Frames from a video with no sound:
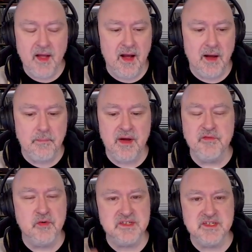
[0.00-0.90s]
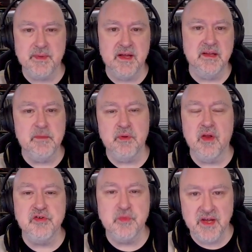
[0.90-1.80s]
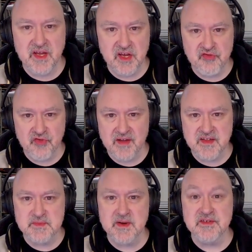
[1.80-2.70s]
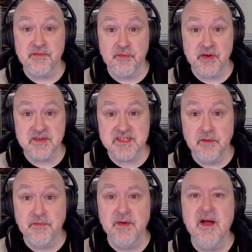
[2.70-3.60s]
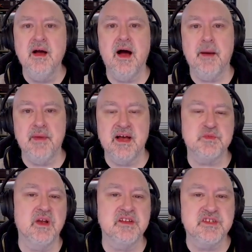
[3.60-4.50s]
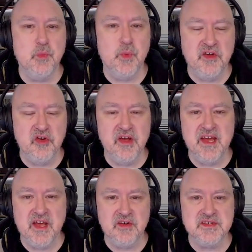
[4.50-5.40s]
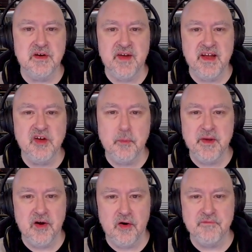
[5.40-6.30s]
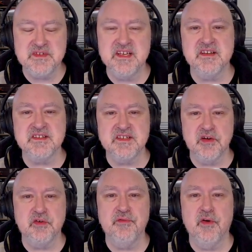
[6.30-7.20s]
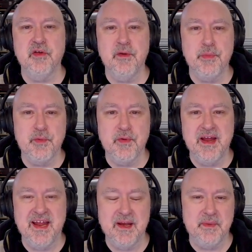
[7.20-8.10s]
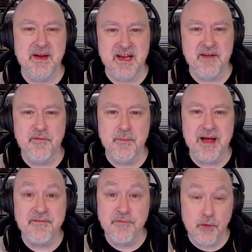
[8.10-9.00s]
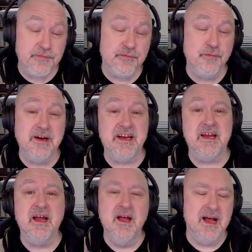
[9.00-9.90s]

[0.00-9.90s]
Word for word: Um, of course, there'll be a link below to where you can try this puzzle for yourself, um, as well as to where you can get yourself a copy of Cygnet Sudoku Volume three in P D F format for free.